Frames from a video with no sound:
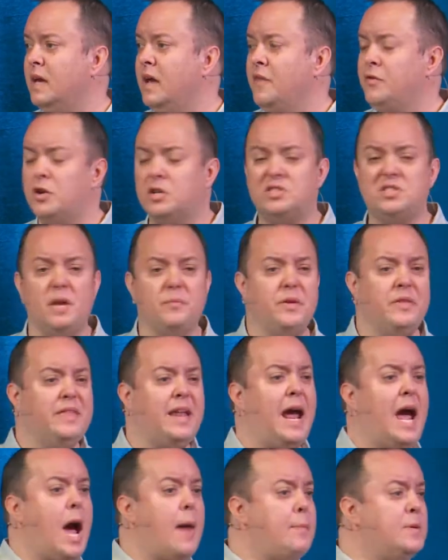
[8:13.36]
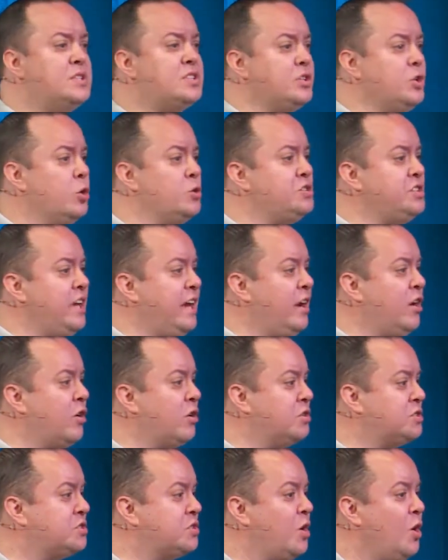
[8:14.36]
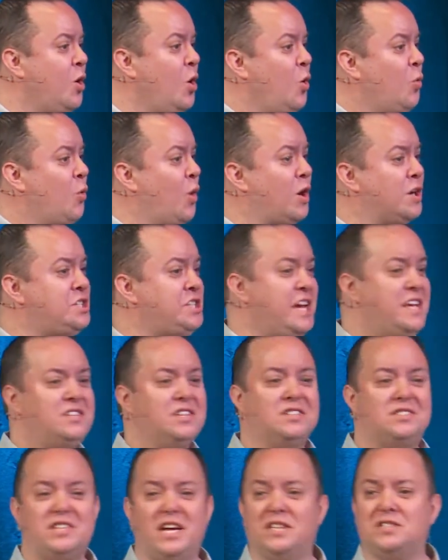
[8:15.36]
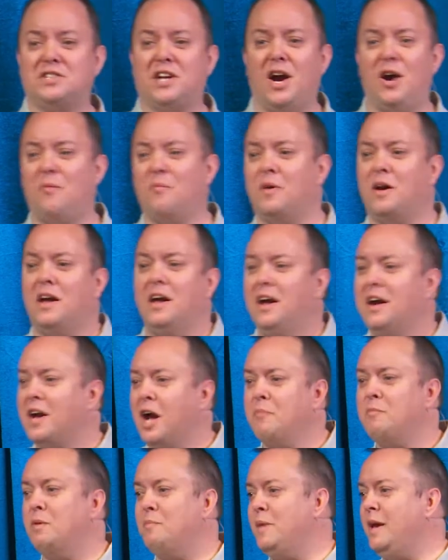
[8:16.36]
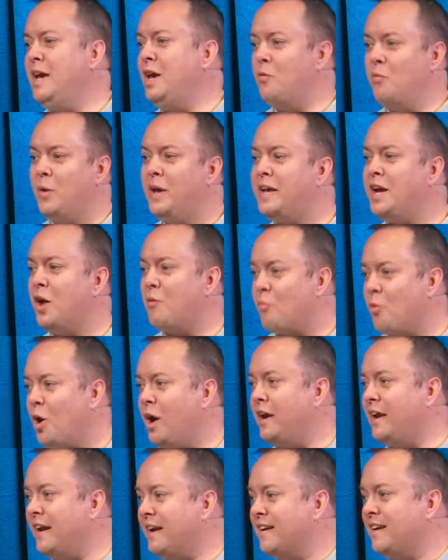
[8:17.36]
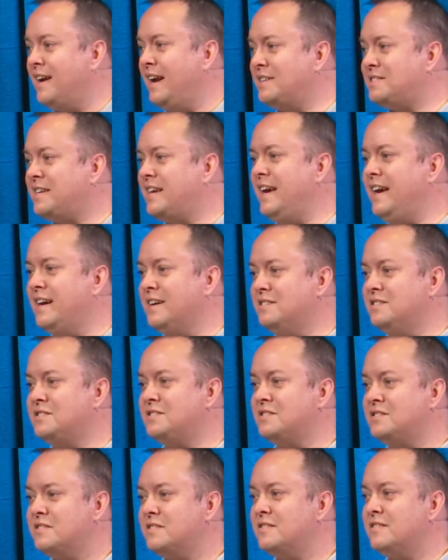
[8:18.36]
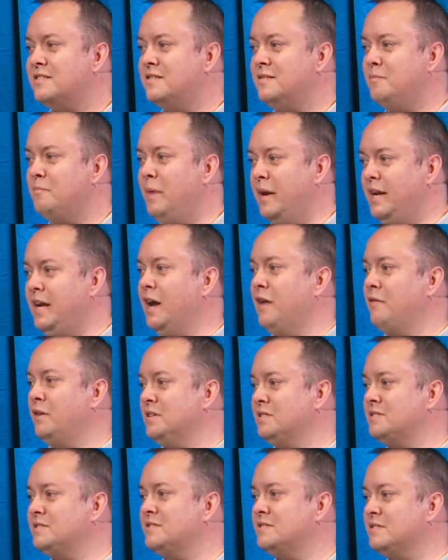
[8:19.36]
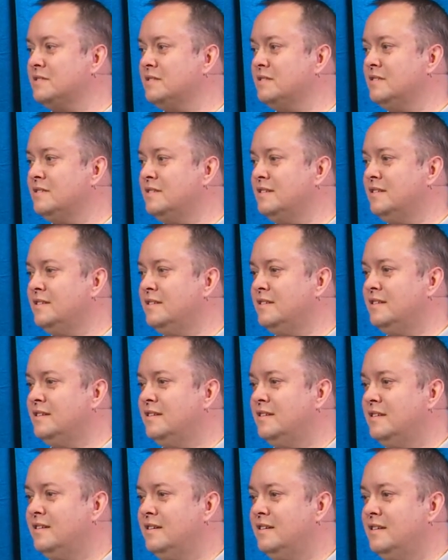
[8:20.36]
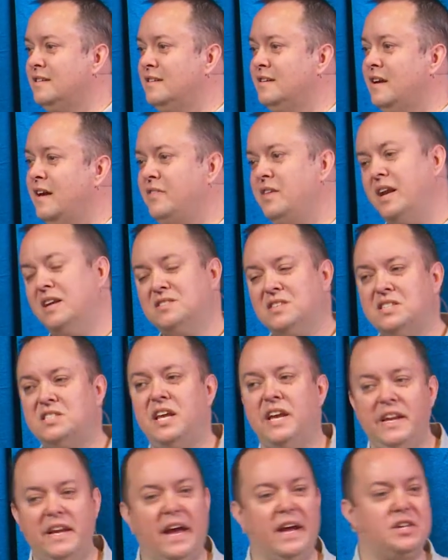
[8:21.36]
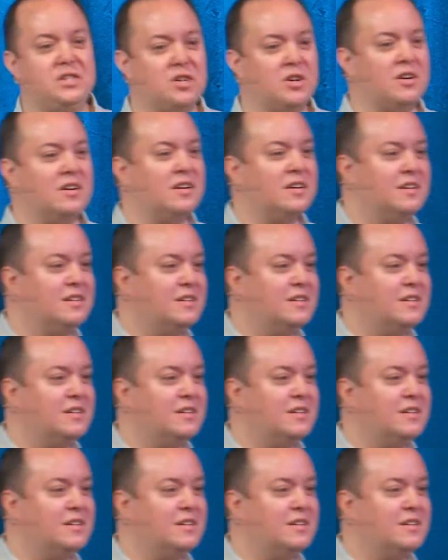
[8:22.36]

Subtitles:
There's something that happens in those years where Jesus says, come to me, and we come running as kids, many of us. And then as a teenager,